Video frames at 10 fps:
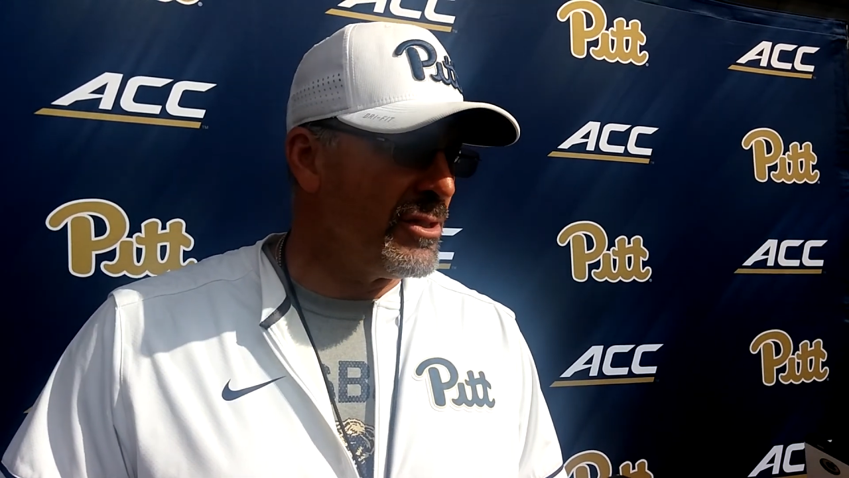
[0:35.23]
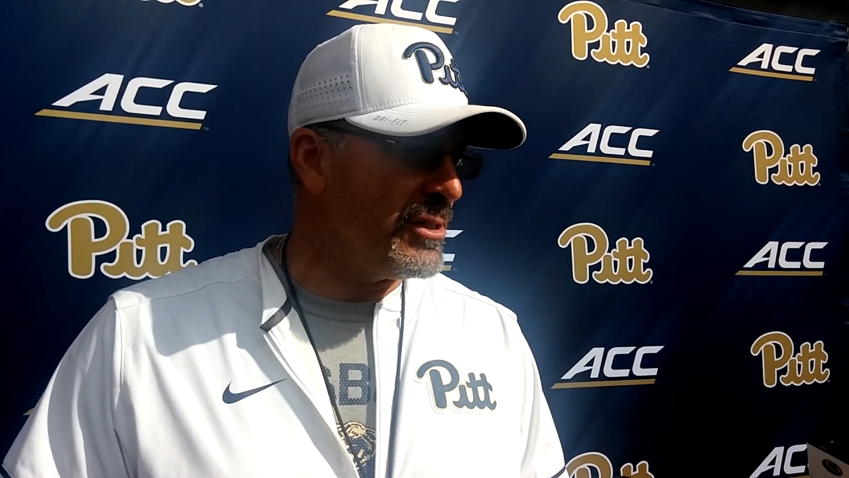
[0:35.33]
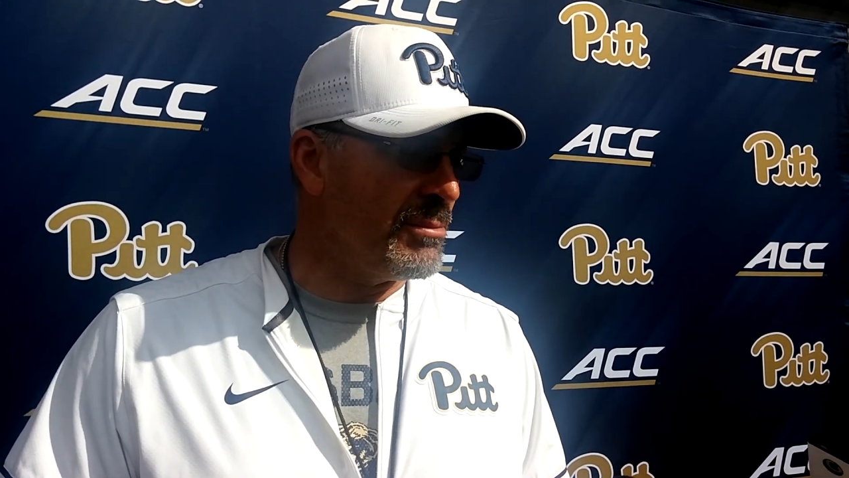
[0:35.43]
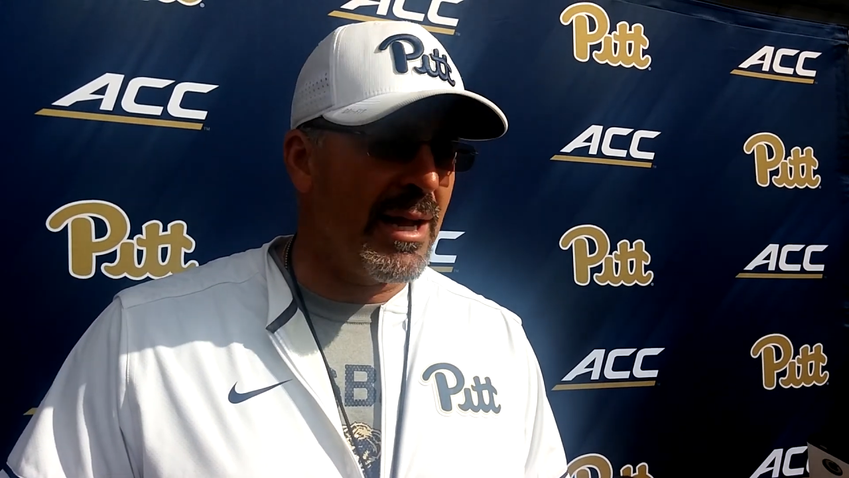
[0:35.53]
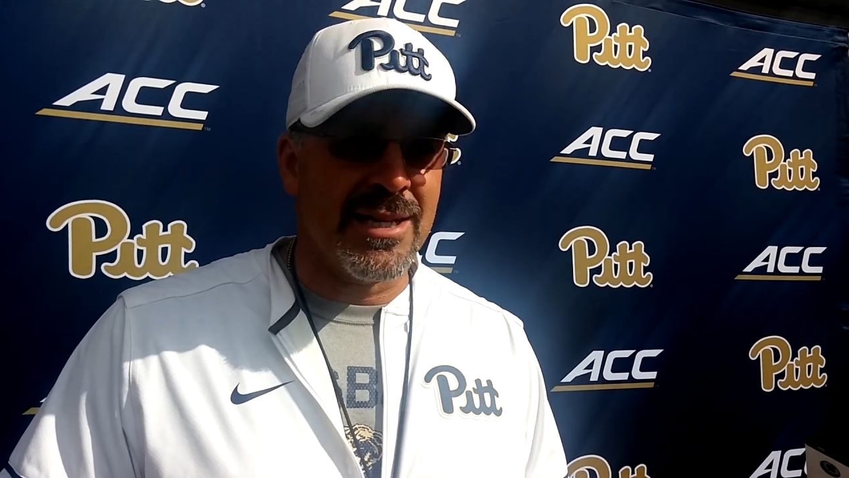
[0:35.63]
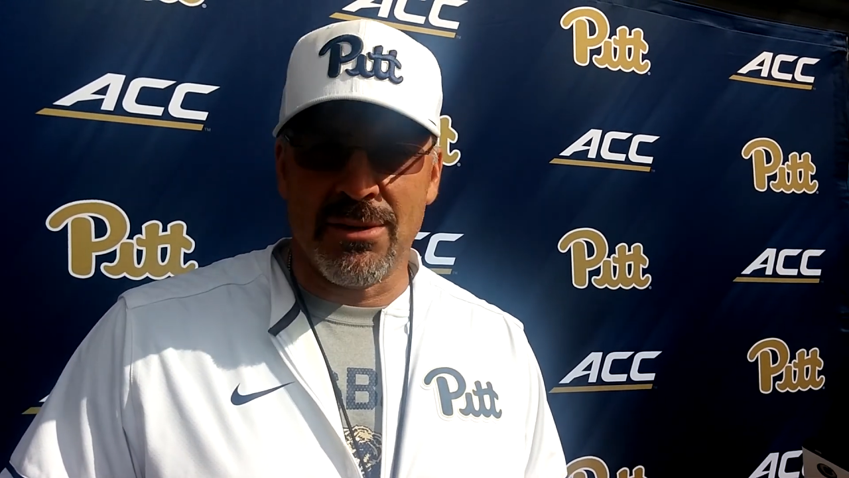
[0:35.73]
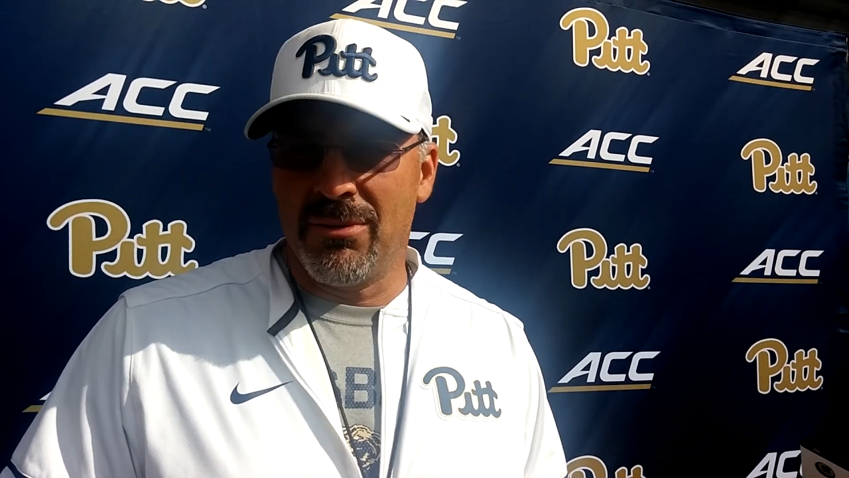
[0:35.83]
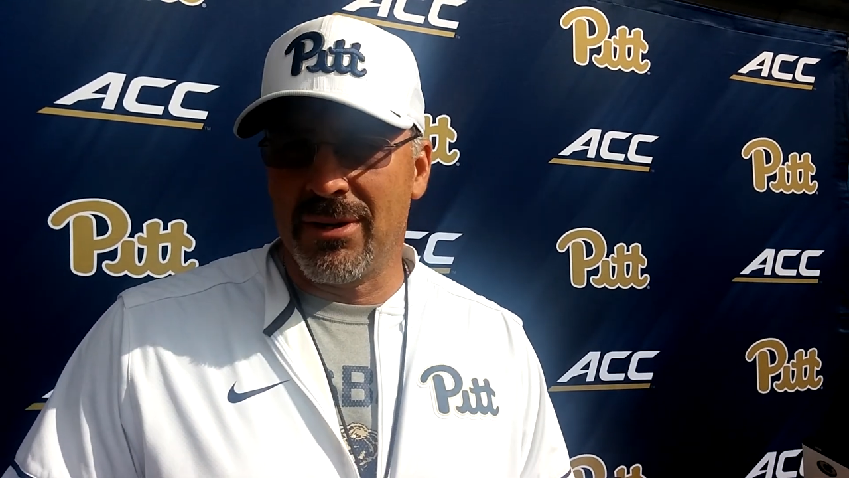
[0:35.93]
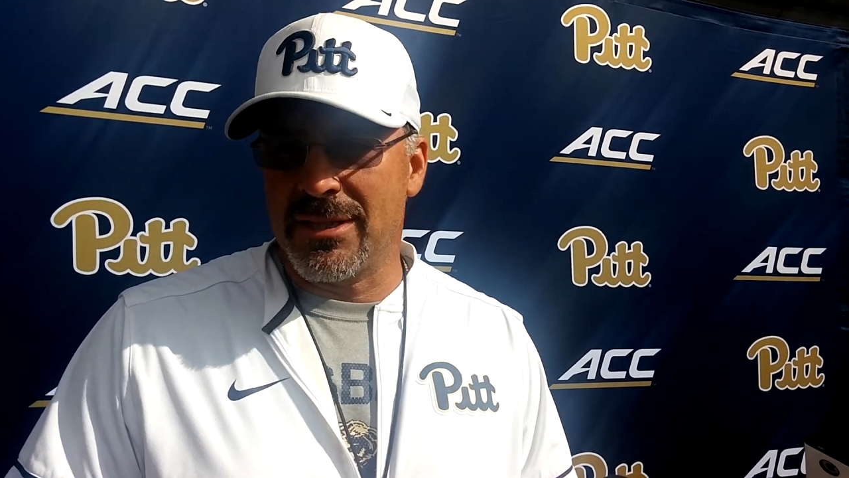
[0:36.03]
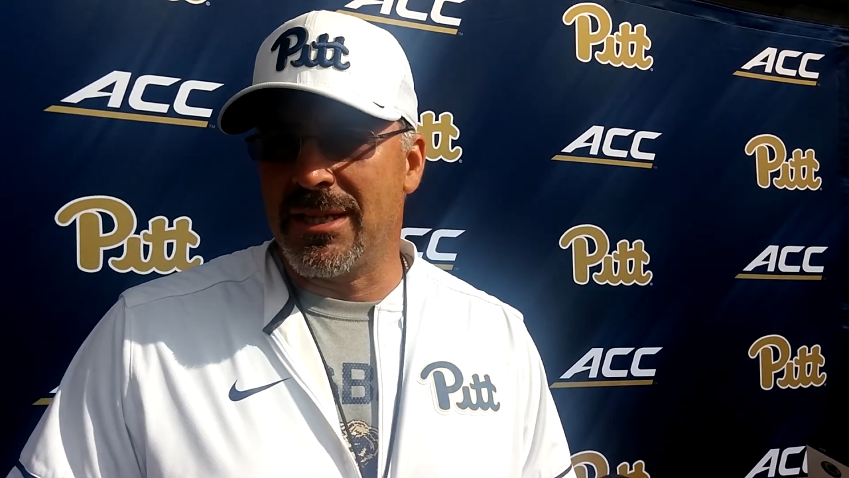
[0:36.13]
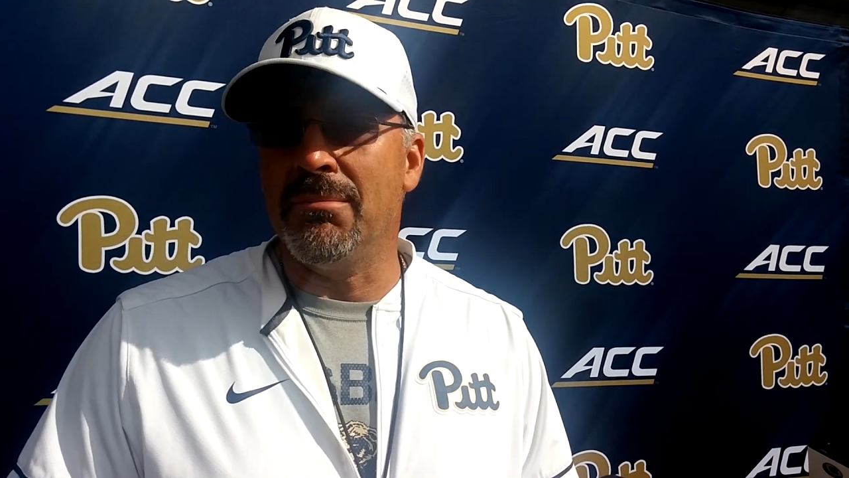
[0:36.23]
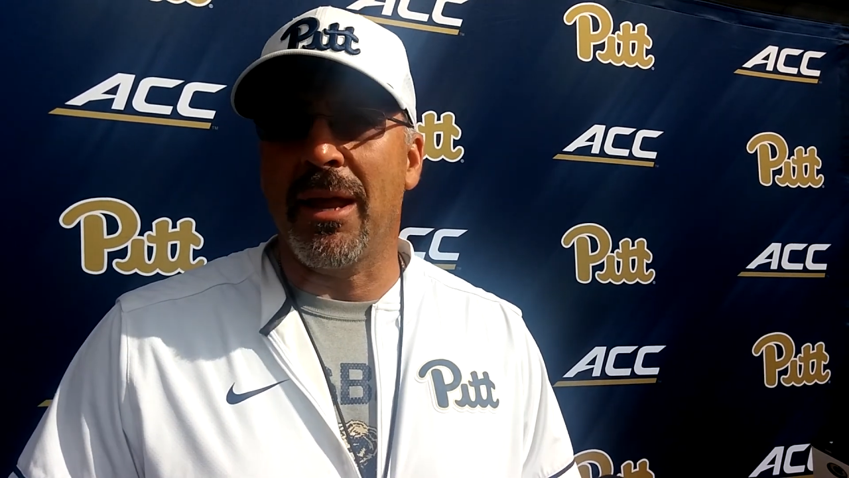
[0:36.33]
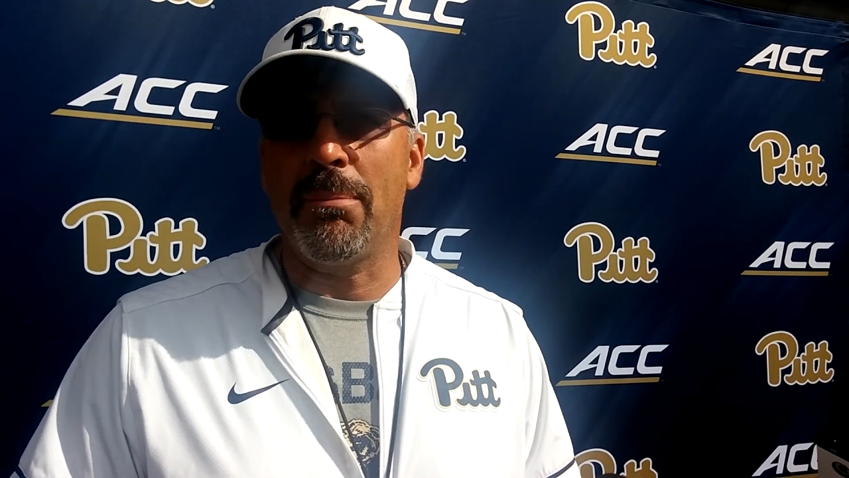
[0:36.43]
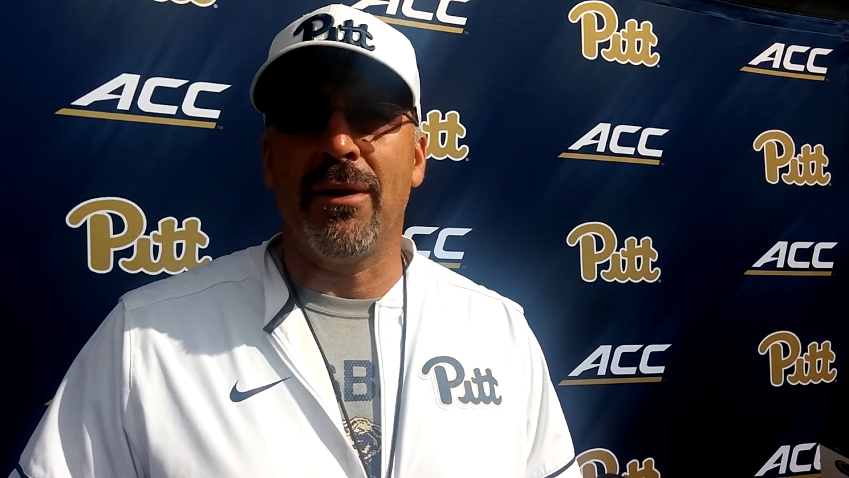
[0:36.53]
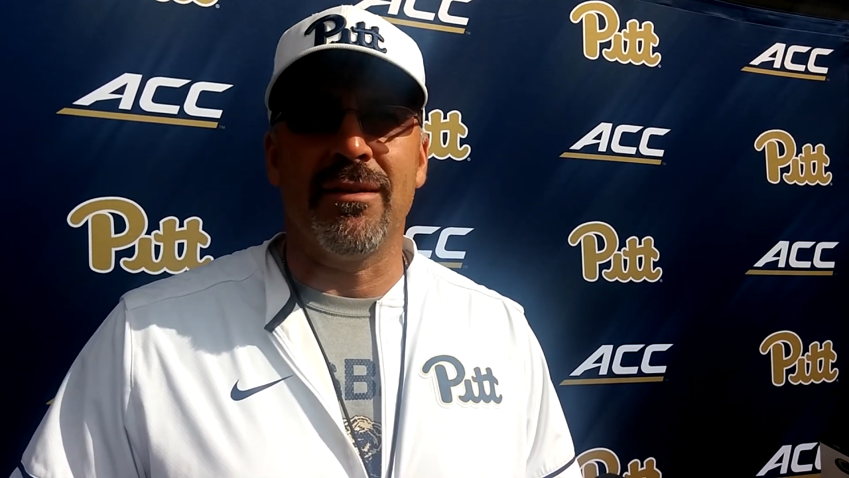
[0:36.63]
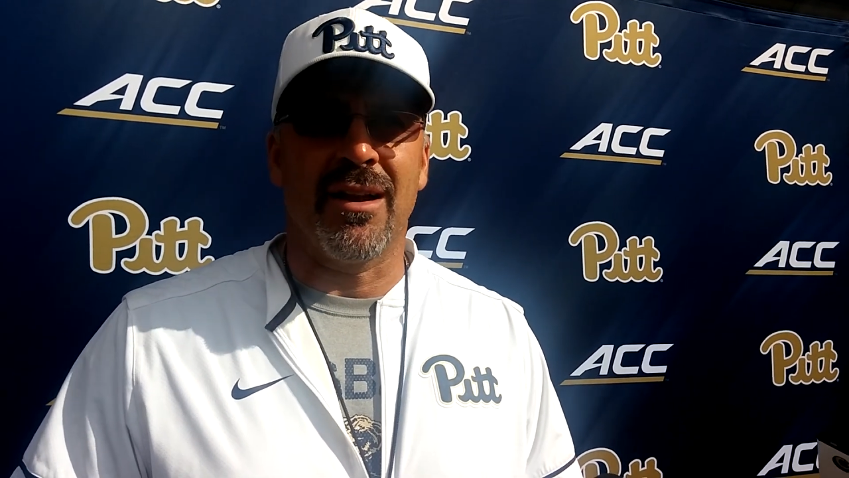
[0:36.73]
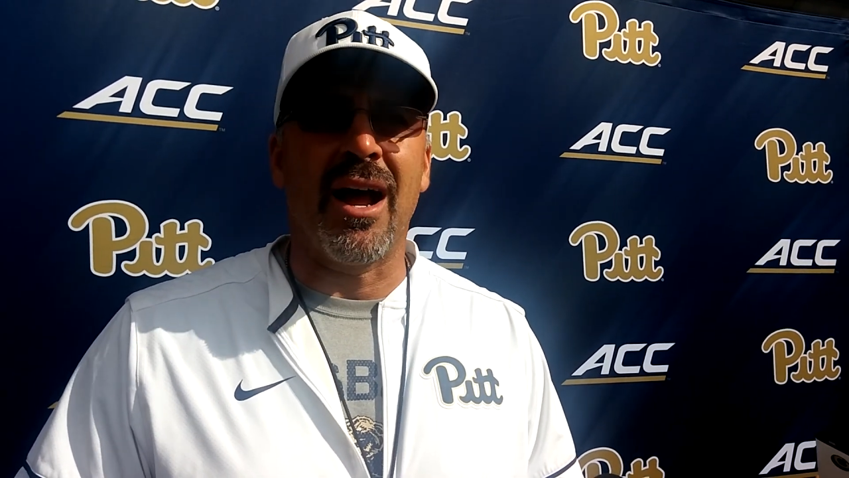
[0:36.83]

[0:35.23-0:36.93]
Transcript: Saw some guys that we wanted to see make plays